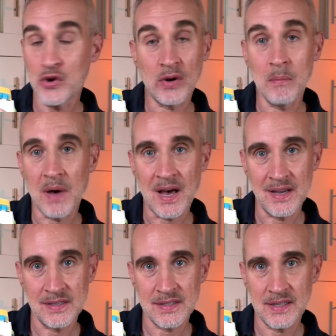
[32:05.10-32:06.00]
you can buy
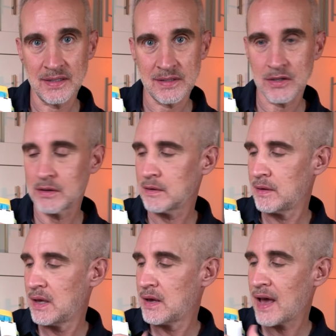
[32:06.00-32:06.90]
a stencil
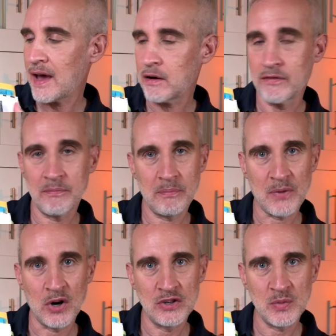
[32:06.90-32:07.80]
out of
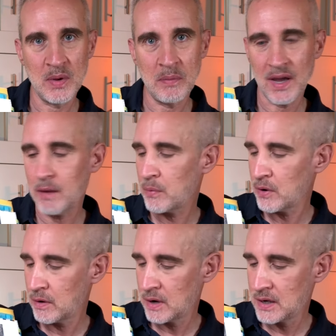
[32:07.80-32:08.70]
parchment
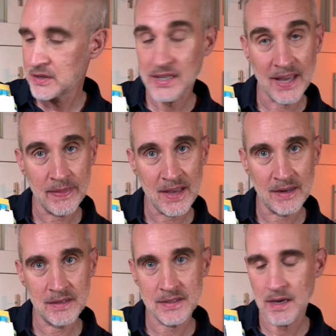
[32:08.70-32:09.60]
paper to get that
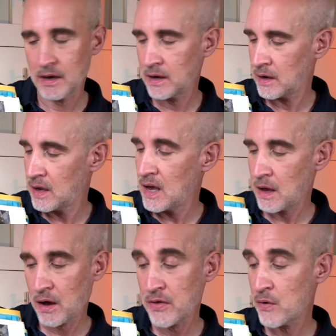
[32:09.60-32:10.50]
design.
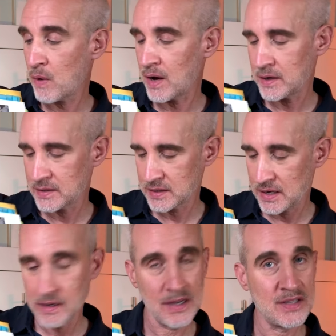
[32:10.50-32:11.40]
Otherwise,
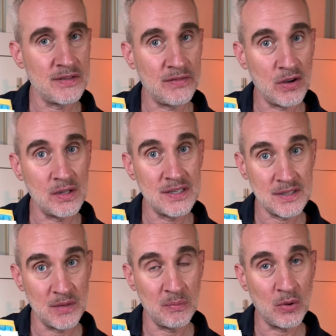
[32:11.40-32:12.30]
it's a fairly
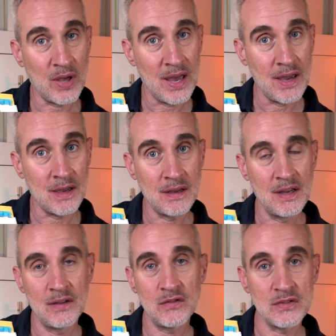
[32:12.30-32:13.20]
simple cake.
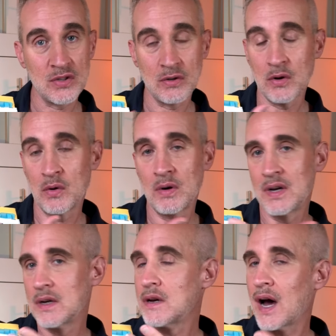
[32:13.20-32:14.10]
There's no
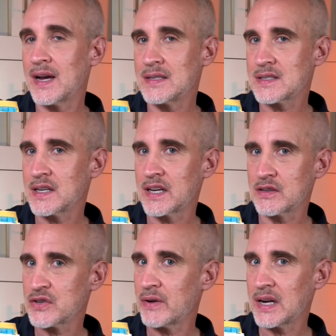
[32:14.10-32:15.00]

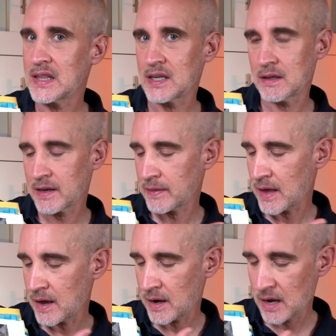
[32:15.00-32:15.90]
icings or anything like
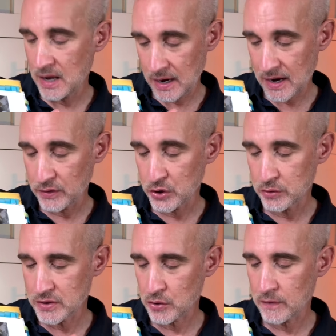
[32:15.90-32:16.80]
that. And then you
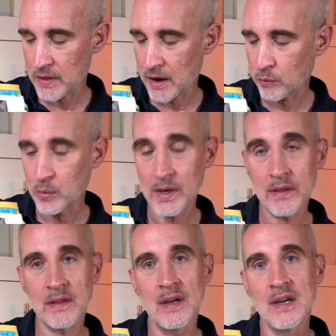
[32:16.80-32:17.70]
serve that with
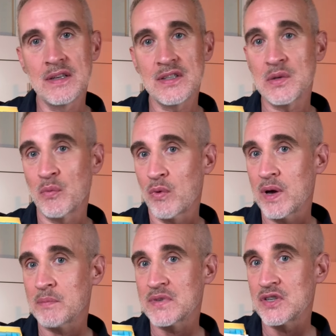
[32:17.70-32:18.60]
some
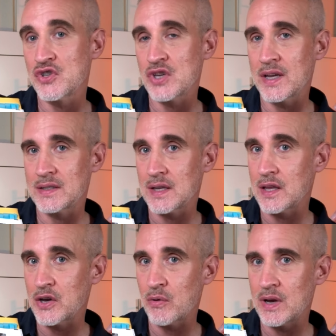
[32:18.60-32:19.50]
whipped
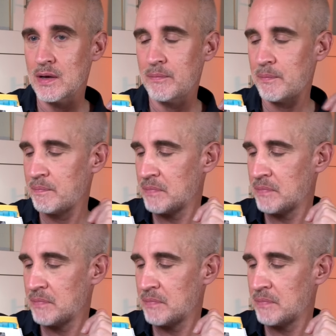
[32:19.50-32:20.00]
chantilly cream.